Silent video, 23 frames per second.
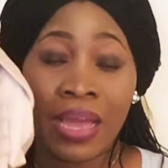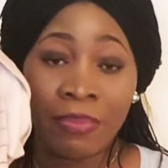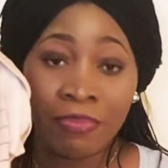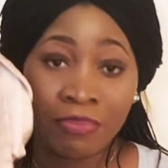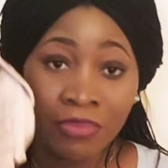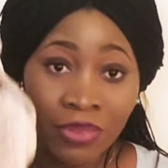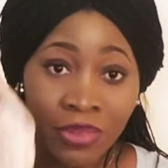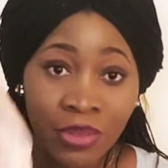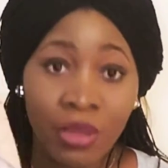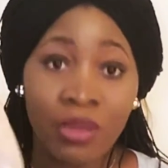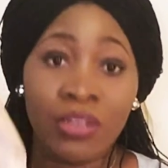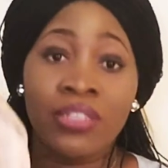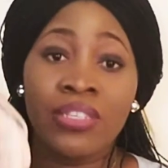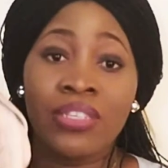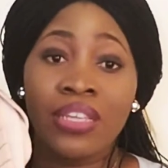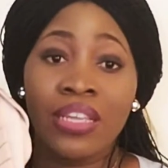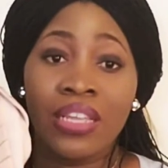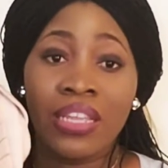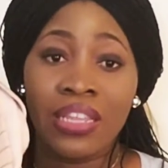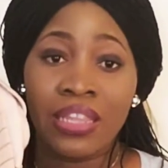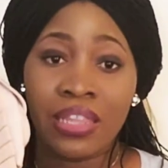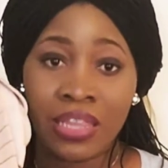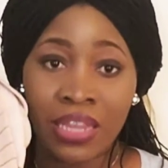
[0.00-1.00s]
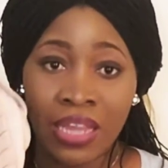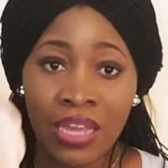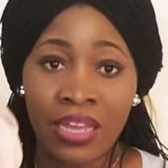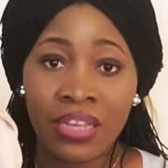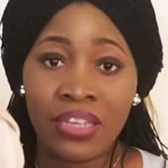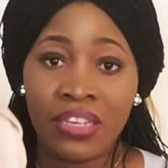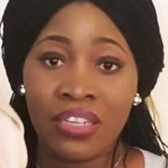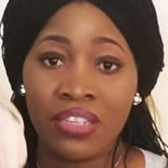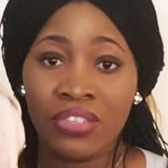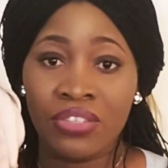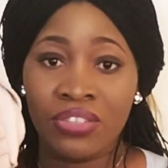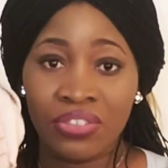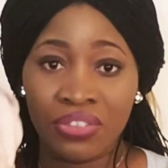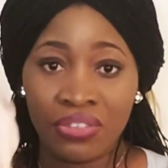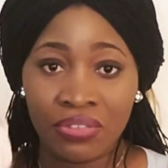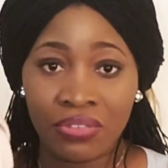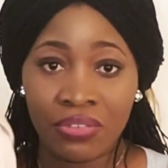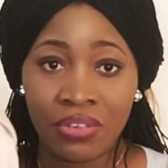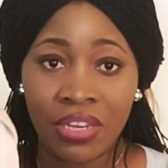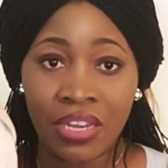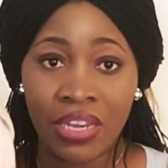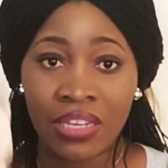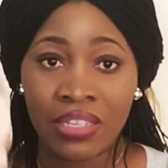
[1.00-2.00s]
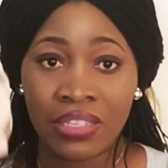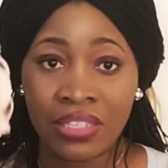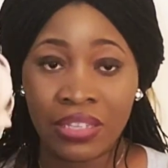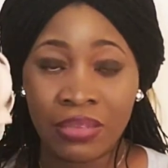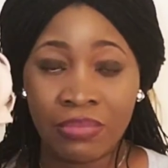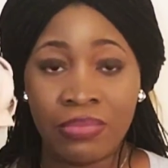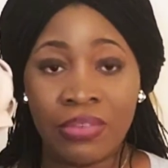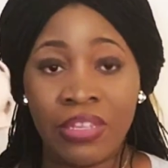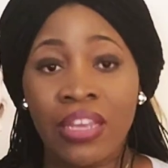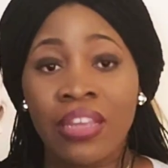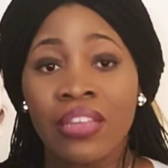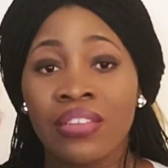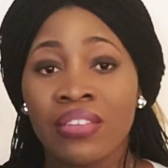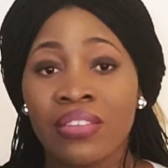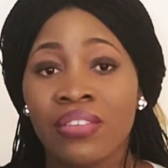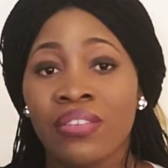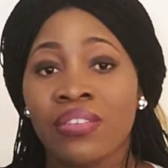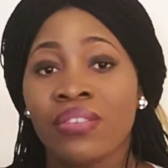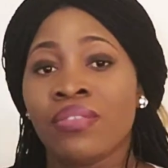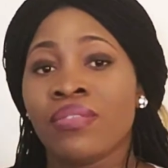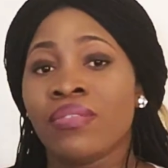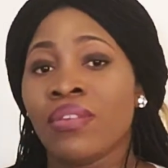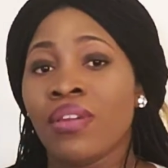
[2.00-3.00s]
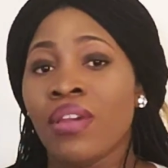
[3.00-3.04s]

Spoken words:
I'm not lying to you guys, I'm telling